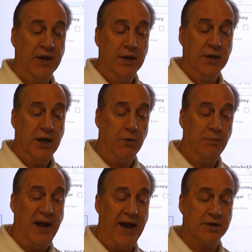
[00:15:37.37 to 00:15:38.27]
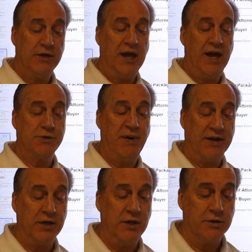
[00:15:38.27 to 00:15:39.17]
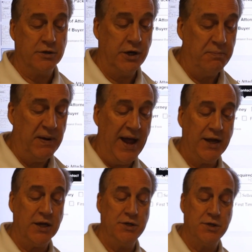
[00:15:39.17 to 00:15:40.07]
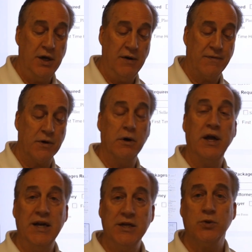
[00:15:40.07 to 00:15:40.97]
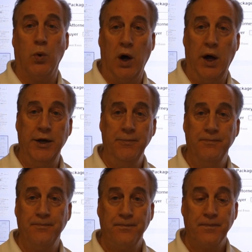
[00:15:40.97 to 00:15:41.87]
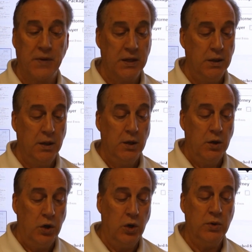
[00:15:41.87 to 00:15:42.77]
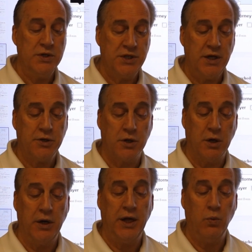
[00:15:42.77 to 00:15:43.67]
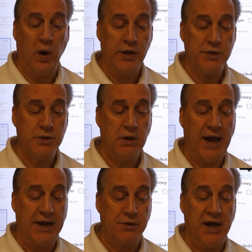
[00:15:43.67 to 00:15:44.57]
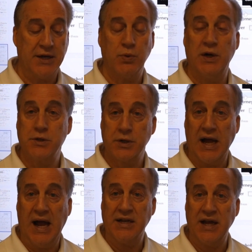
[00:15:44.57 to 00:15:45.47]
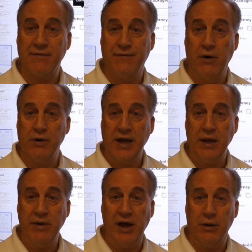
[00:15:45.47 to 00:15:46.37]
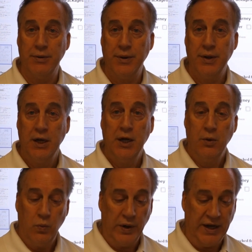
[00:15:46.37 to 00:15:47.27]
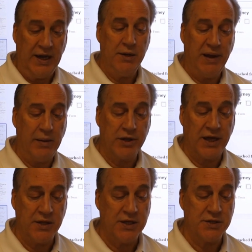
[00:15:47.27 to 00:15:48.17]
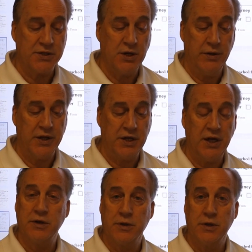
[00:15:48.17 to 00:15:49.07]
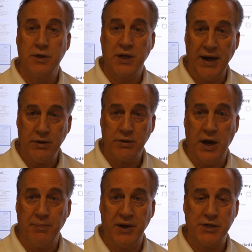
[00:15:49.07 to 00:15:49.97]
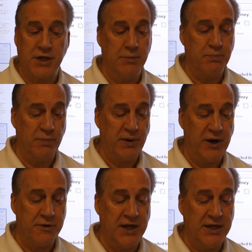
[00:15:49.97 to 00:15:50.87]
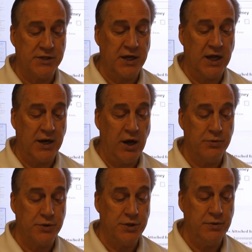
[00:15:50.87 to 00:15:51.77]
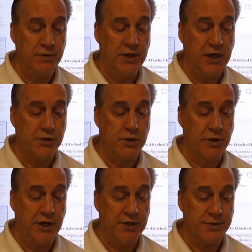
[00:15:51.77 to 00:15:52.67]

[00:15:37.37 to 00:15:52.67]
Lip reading: Now, back to the aspect of the attorney package, if there is one, who is the attorney, what is their address, what's their contact phone and email? We need to be able to get this so that the title companies can prepare things and get it out to the attorneys.